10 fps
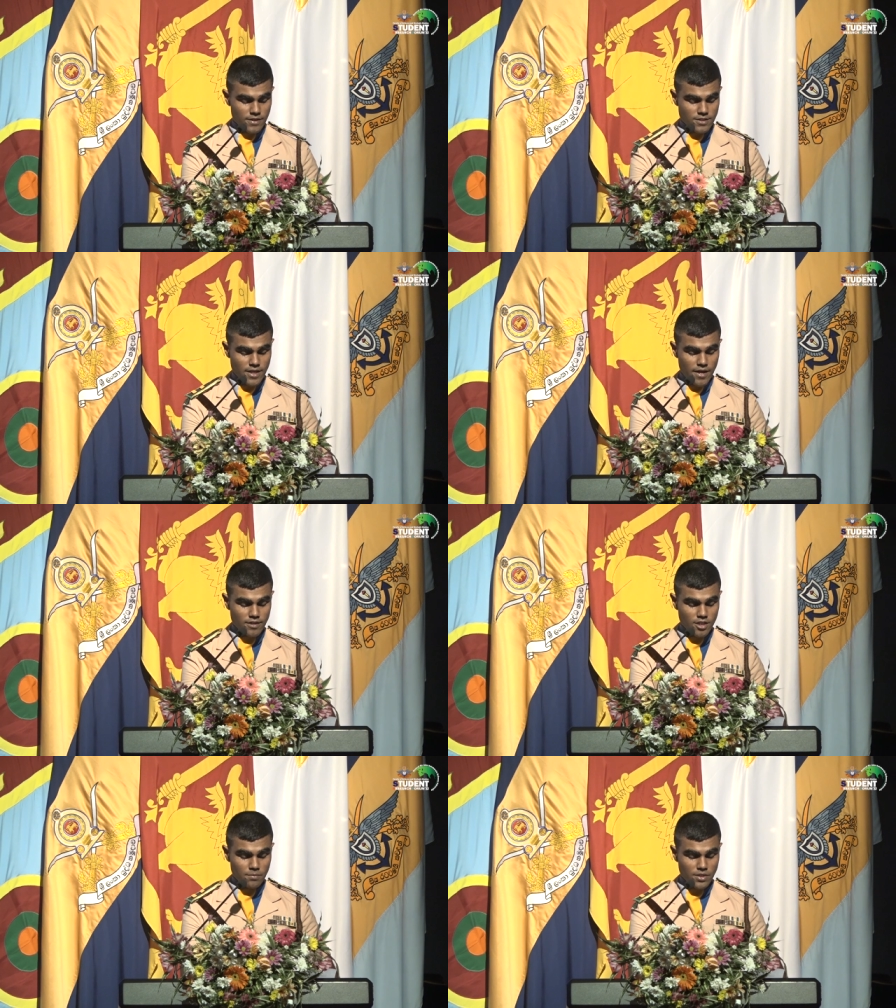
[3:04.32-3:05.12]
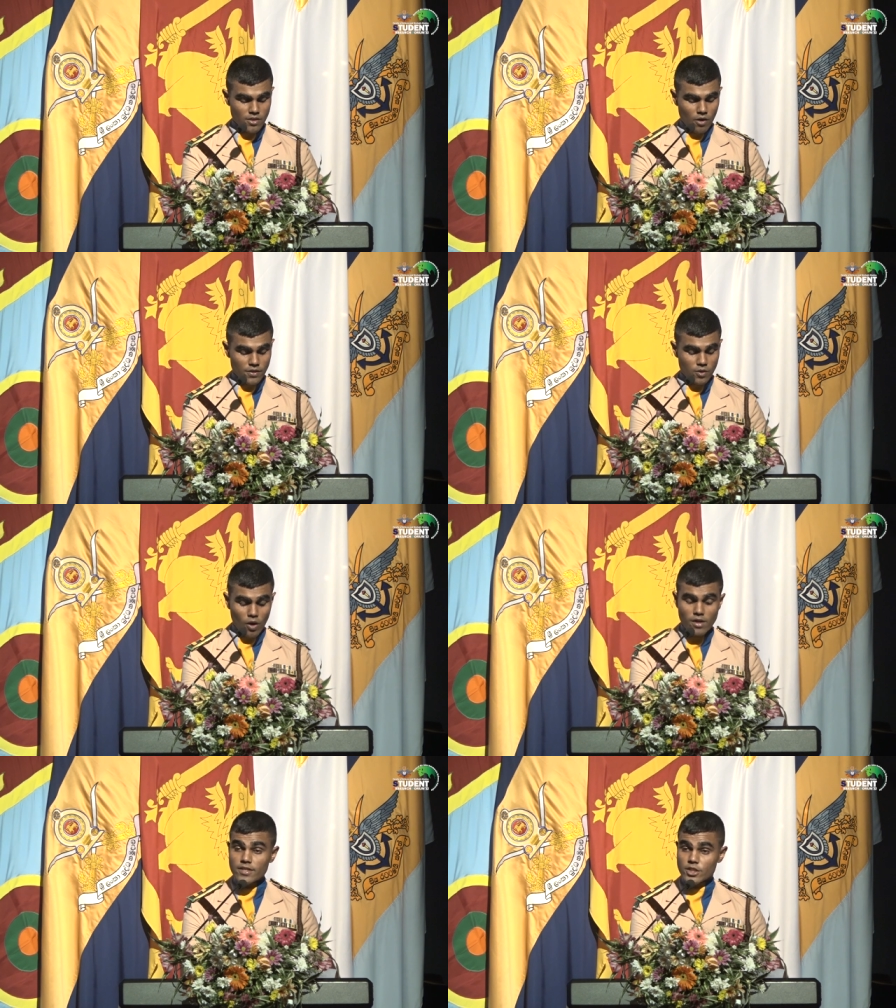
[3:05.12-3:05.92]
the Standing Committee on the
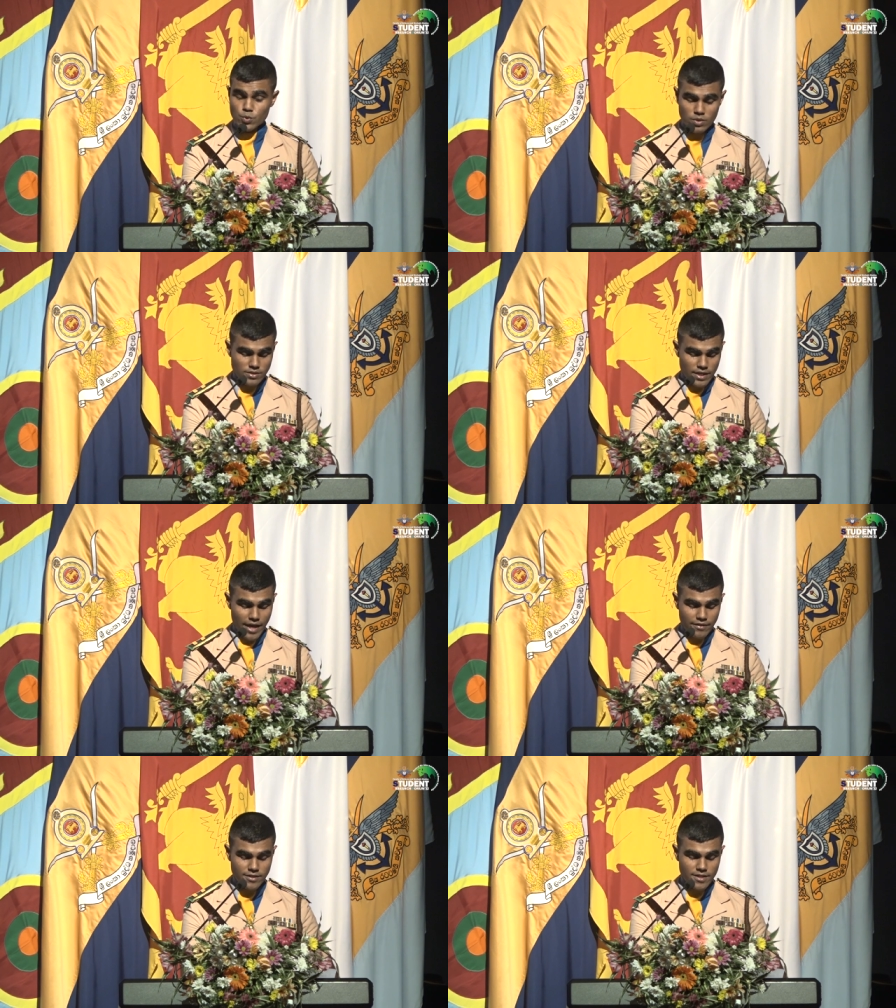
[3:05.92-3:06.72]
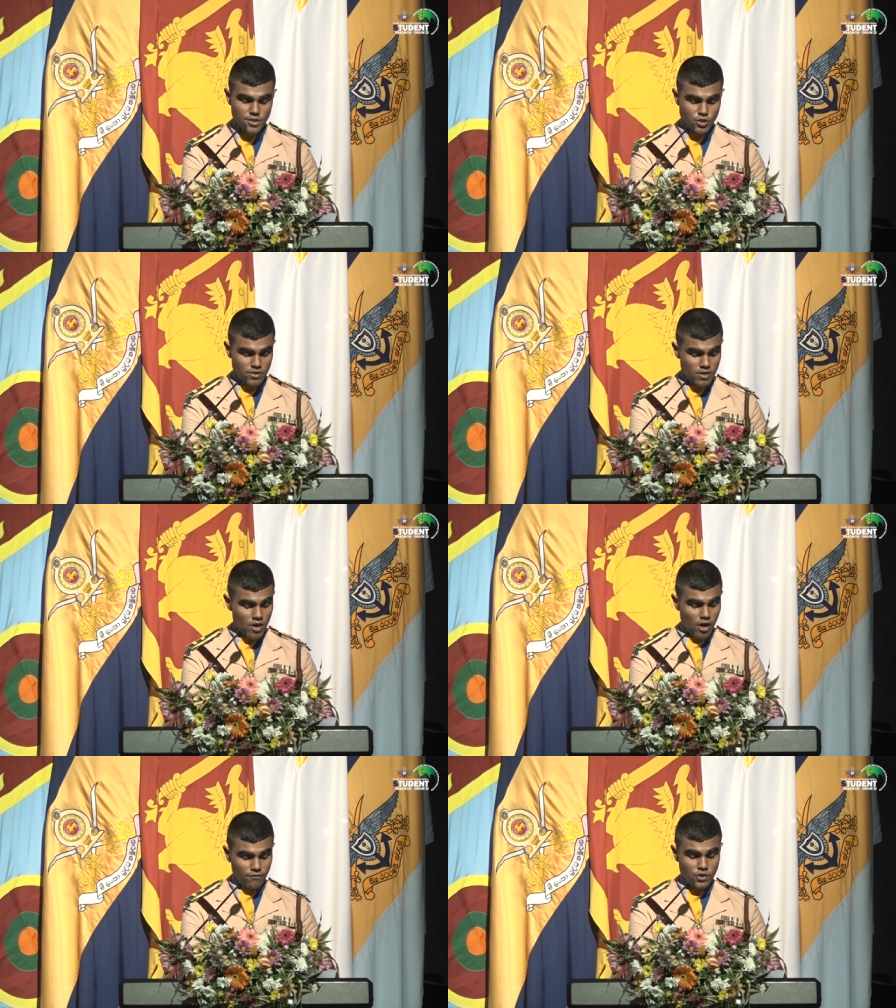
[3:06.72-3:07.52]
Quality Assurance and Accreditation
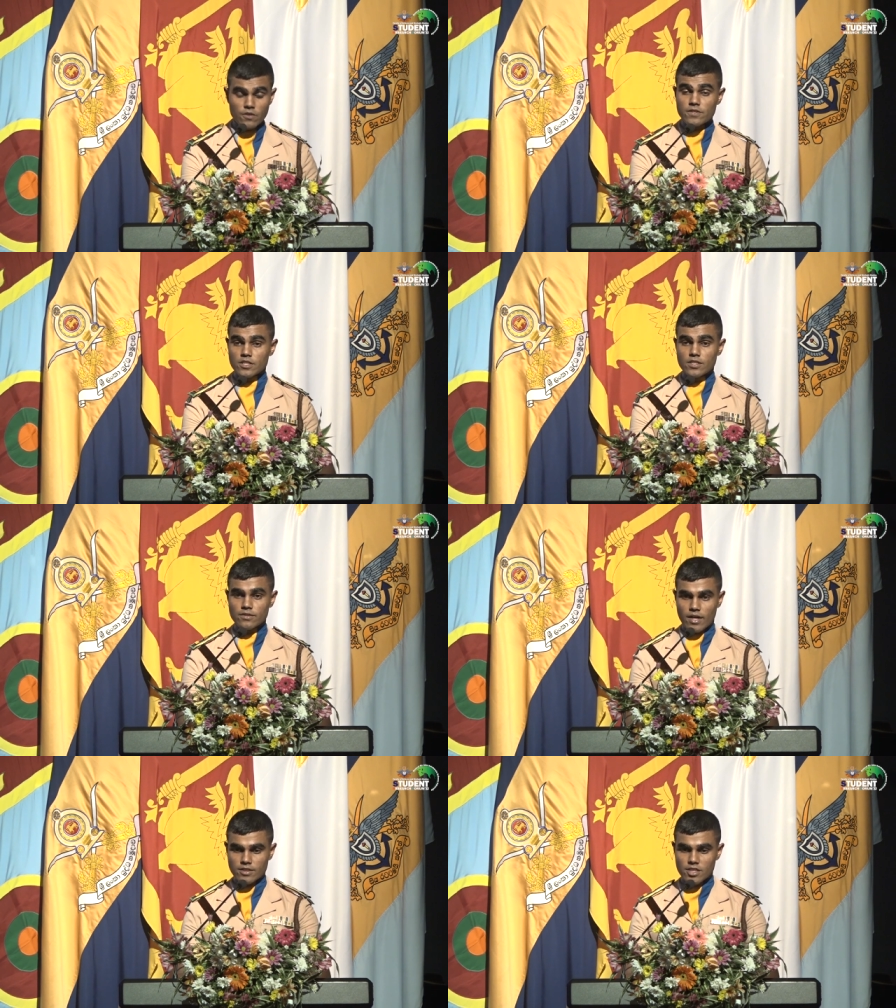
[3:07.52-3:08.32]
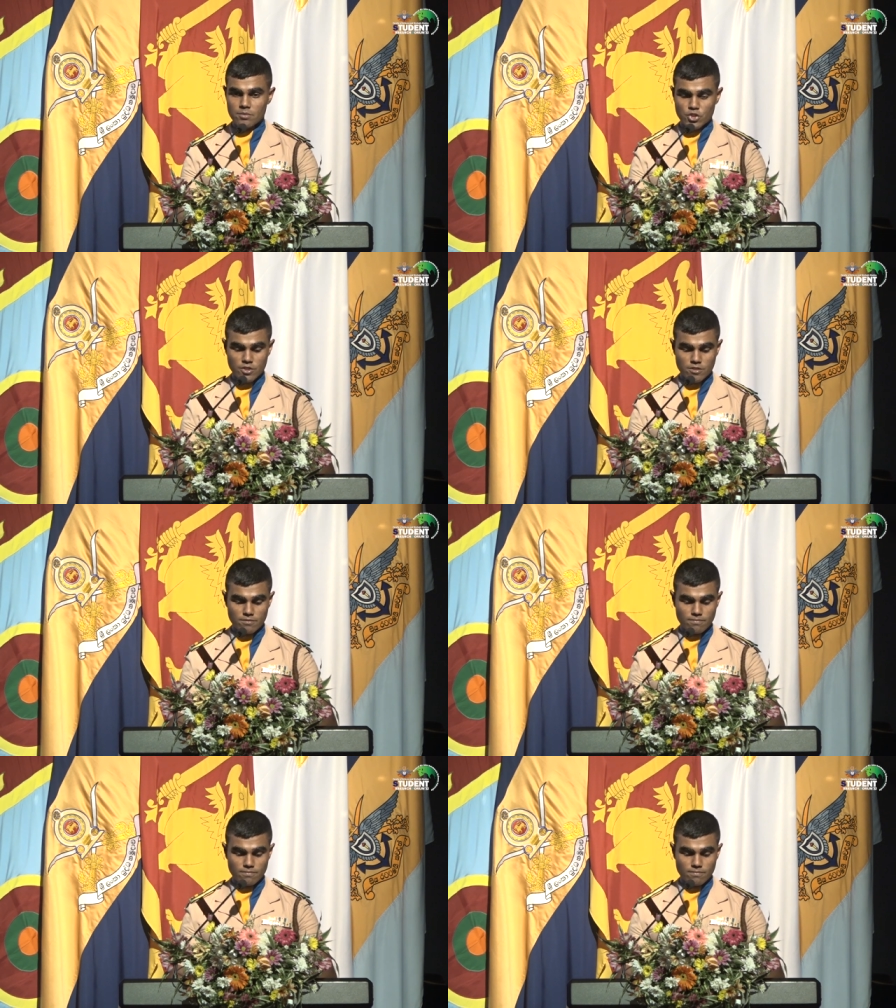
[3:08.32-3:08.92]
of the University Grant Commission.